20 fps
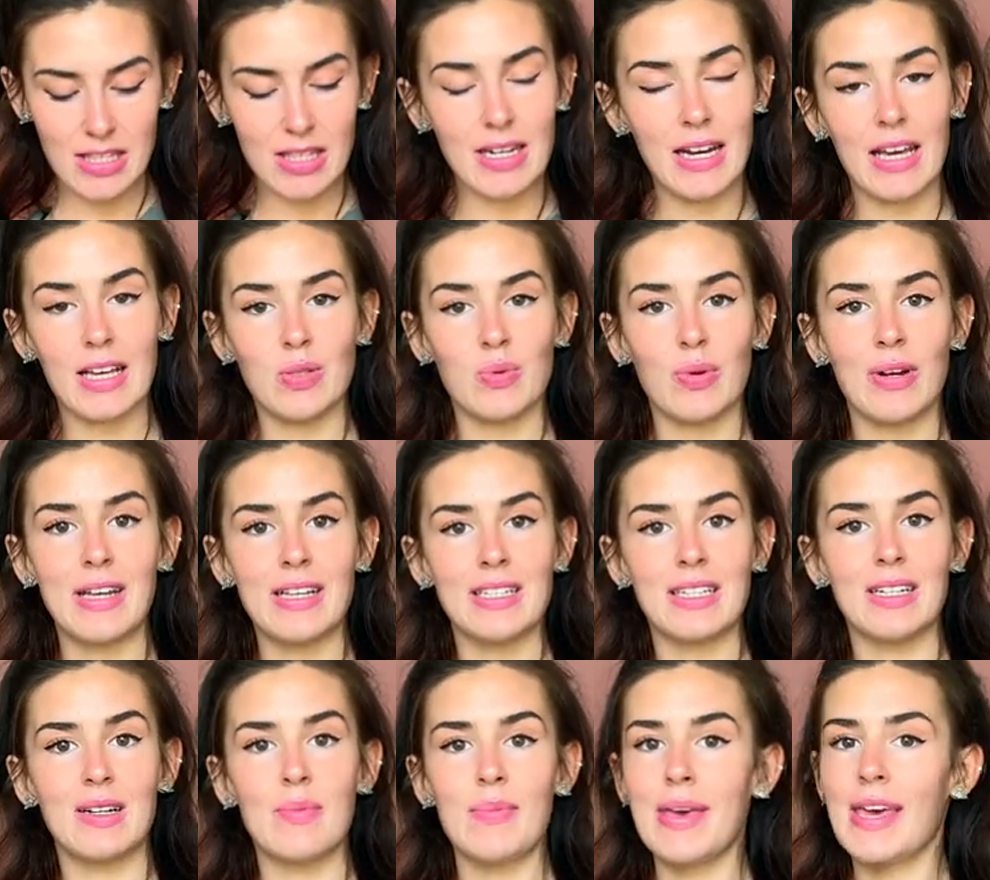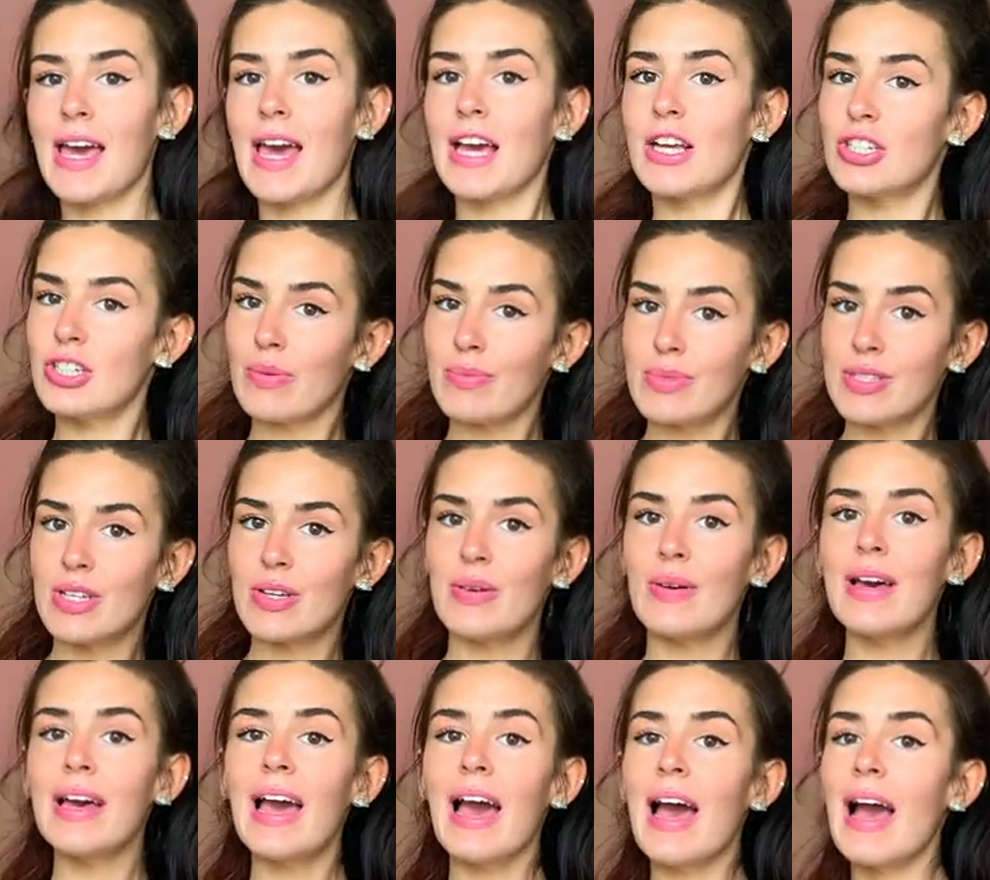So the next one is going to be a
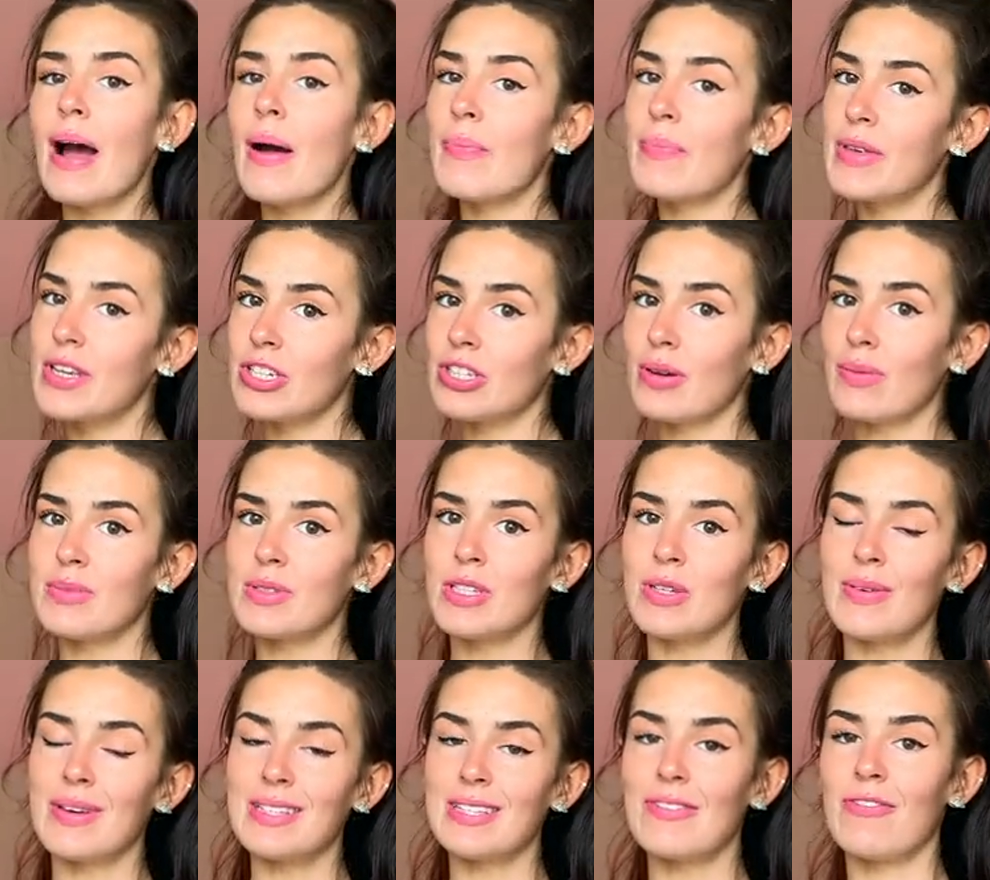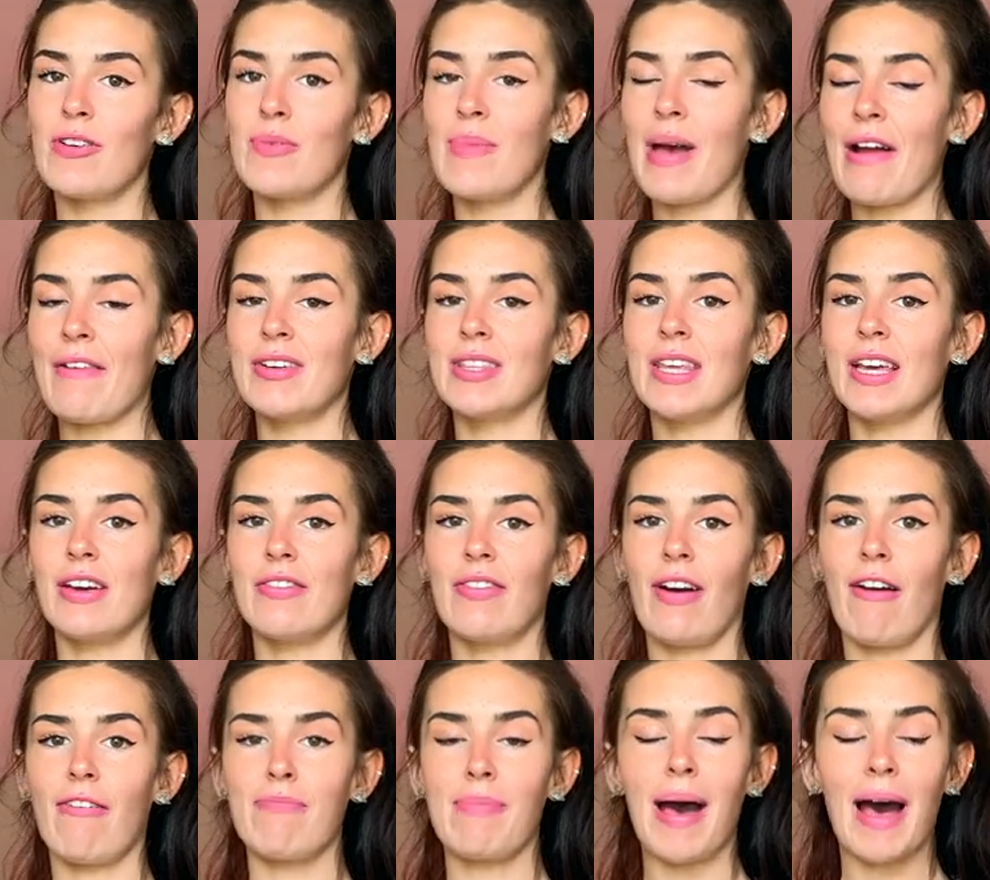jumpsuit. This jumpsuit is from Everything
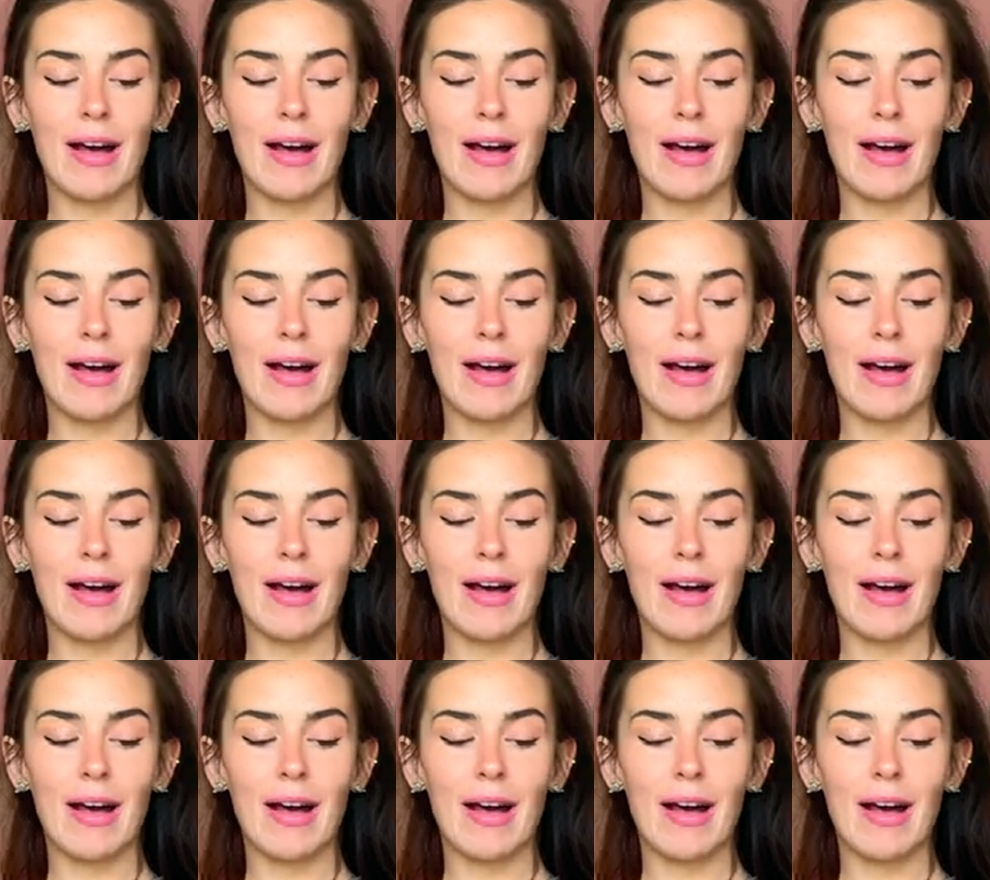£5.